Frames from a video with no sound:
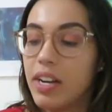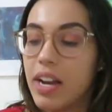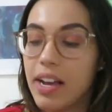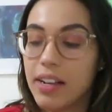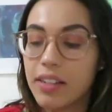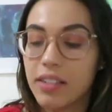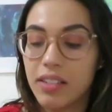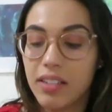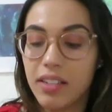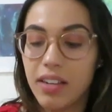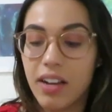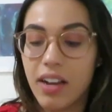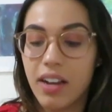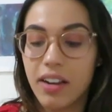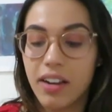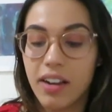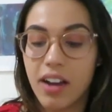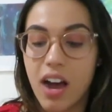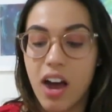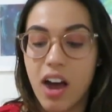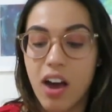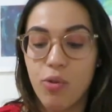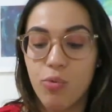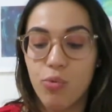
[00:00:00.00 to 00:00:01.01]
next thing I
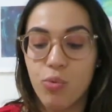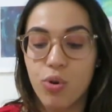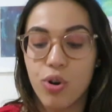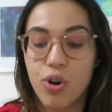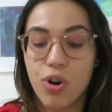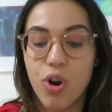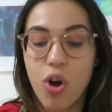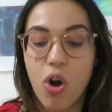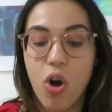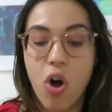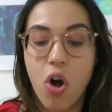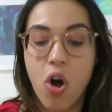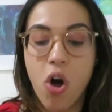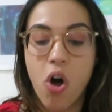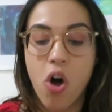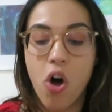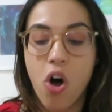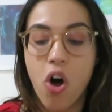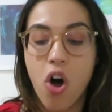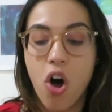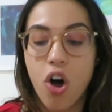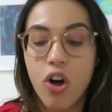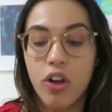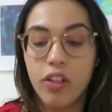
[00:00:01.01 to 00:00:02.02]
got were
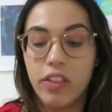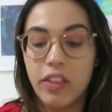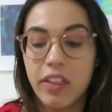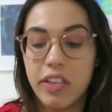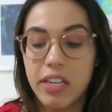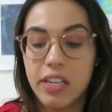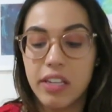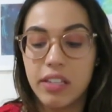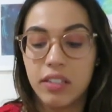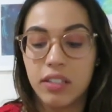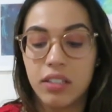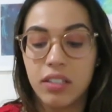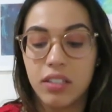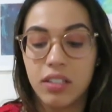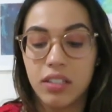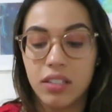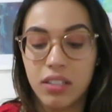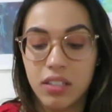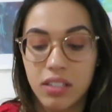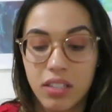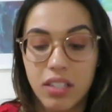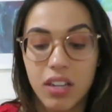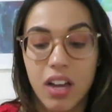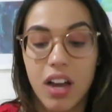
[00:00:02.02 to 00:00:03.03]
all these
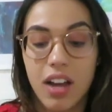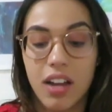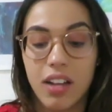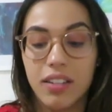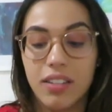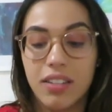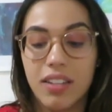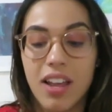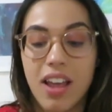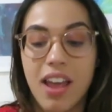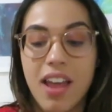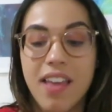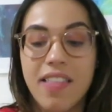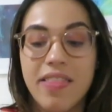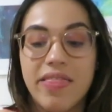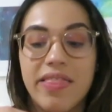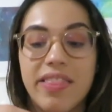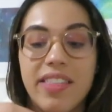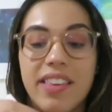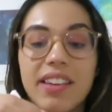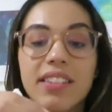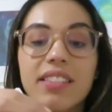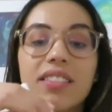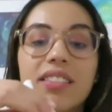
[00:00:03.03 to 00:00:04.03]
studs
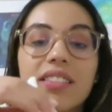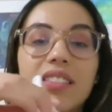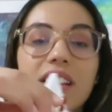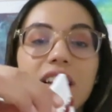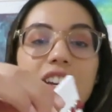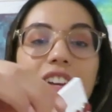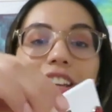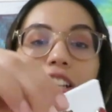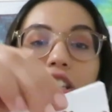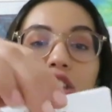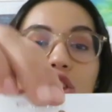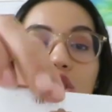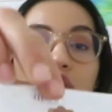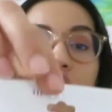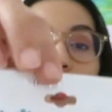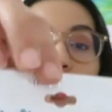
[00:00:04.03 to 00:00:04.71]
and this is